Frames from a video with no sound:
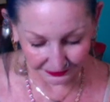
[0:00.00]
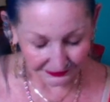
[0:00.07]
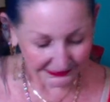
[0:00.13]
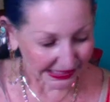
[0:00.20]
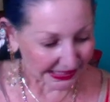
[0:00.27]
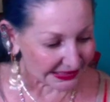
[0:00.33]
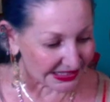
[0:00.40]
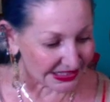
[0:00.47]

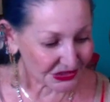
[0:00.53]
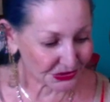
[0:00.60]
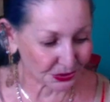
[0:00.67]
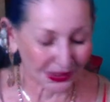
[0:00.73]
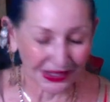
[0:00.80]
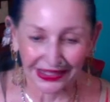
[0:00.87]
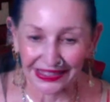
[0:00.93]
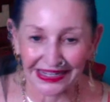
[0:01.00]
And he's
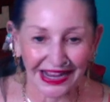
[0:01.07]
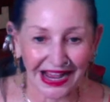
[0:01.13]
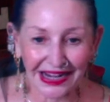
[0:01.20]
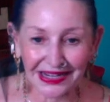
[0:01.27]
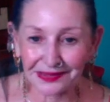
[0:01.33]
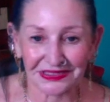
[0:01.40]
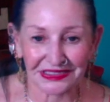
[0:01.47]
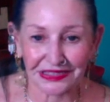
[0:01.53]
really got
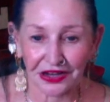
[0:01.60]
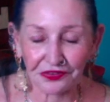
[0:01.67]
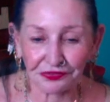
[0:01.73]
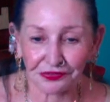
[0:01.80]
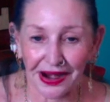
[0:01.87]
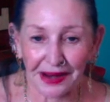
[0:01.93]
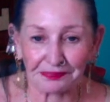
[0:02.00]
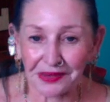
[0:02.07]
himself
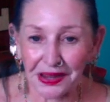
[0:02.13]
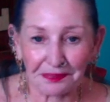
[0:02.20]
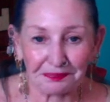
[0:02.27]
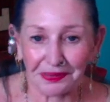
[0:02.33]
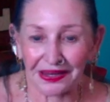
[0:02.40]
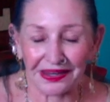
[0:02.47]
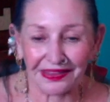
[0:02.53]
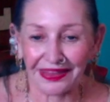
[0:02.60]
wrapped up
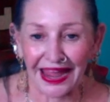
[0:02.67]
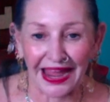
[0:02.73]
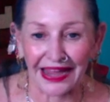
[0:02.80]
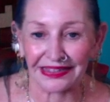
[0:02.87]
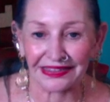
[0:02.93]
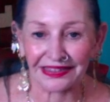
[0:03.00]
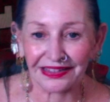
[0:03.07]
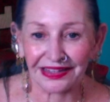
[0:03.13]
in
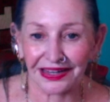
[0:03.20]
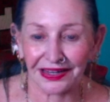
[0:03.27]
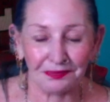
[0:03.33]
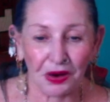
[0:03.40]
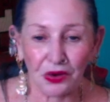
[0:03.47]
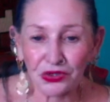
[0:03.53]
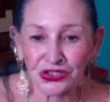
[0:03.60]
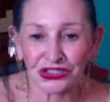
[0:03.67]
that,
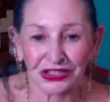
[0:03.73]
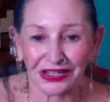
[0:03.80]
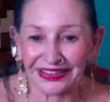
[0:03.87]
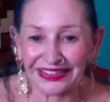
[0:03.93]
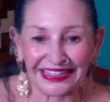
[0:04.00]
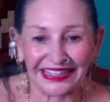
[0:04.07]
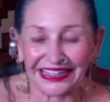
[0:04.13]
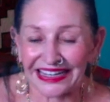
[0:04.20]

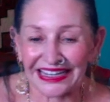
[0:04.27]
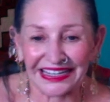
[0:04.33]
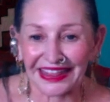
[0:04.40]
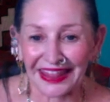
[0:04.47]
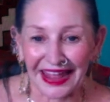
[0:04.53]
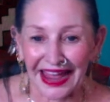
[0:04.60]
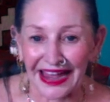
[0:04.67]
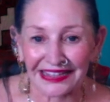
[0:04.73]
emotionally in
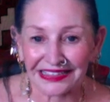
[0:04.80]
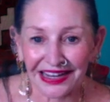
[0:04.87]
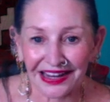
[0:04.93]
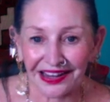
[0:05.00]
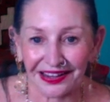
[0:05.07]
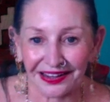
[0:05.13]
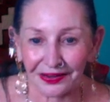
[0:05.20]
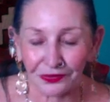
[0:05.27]
that
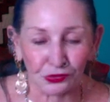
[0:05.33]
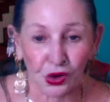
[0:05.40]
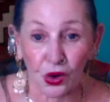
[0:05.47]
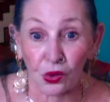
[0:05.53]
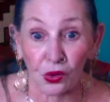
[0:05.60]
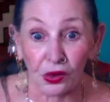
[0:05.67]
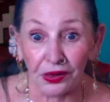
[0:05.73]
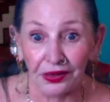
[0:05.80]

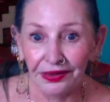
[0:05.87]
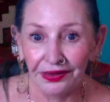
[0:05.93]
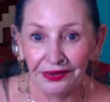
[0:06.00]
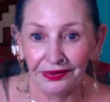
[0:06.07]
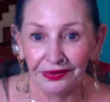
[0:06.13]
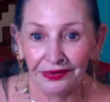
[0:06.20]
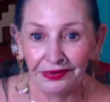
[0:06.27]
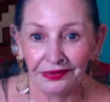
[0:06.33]
role.
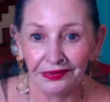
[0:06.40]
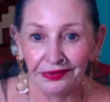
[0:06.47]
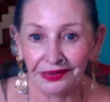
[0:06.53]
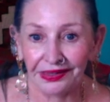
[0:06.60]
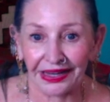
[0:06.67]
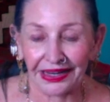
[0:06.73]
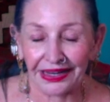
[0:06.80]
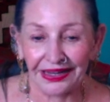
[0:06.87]

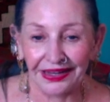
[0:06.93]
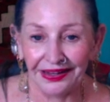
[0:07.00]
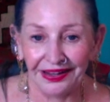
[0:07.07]
Okay.